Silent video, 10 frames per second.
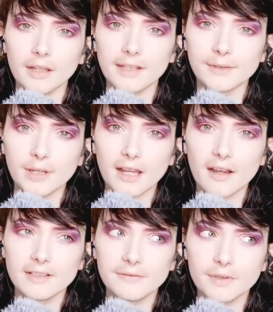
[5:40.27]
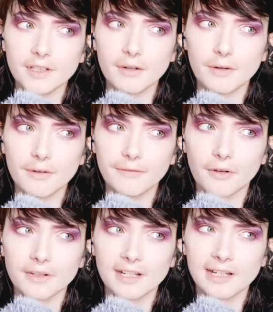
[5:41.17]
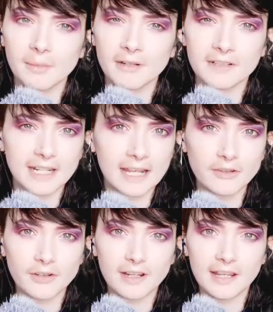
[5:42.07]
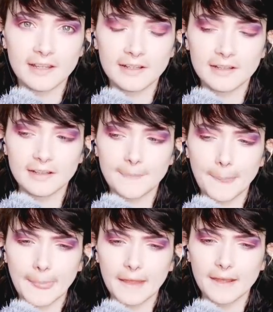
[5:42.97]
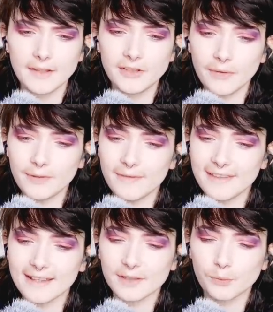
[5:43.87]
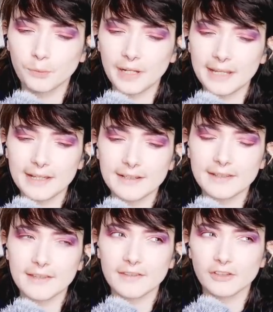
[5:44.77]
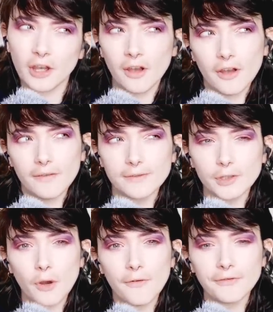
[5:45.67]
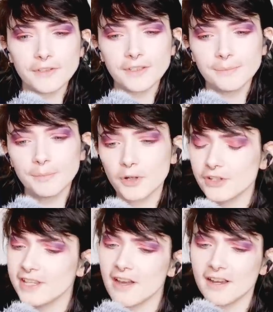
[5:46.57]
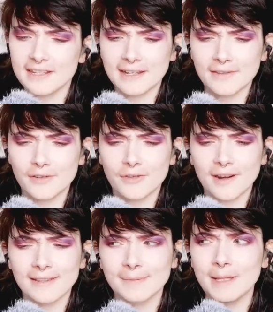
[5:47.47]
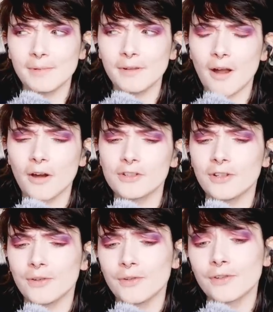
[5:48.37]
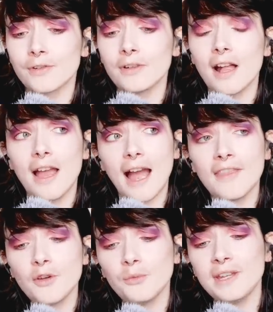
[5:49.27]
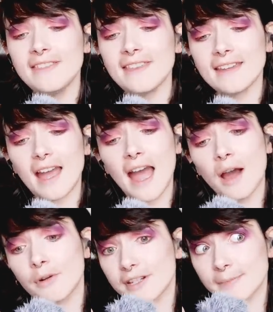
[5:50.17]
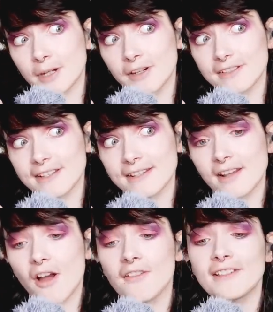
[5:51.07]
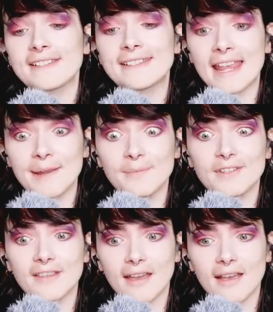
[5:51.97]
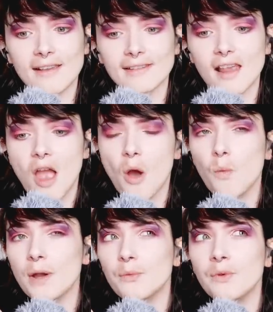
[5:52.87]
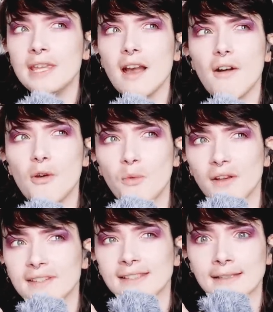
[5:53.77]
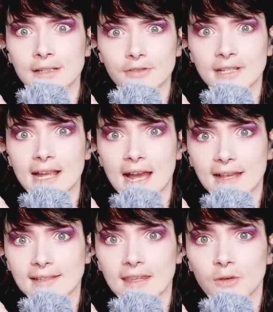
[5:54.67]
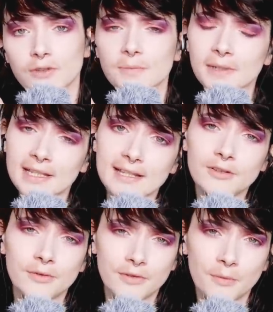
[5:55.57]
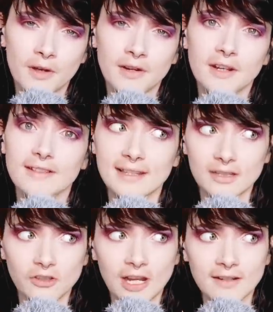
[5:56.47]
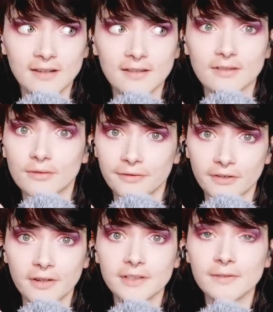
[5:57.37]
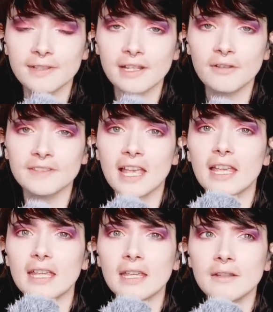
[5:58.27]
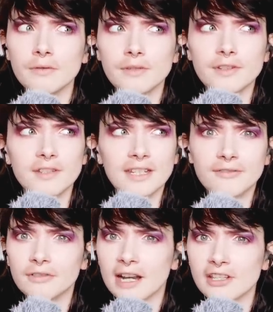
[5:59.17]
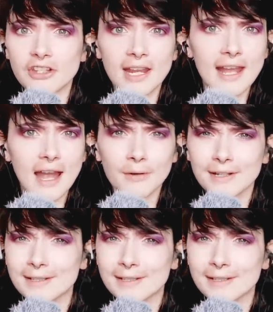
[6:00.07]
Okay, so I kind of want to go off on a little bit of a tangent here. Don't you think it's weird that TERFs often push the idea that trans people are delusional and that we think our experiences are the same to theirs, when we are the ones literally asking you to please use the word cisgender to refer to yourselves in order to differentiate our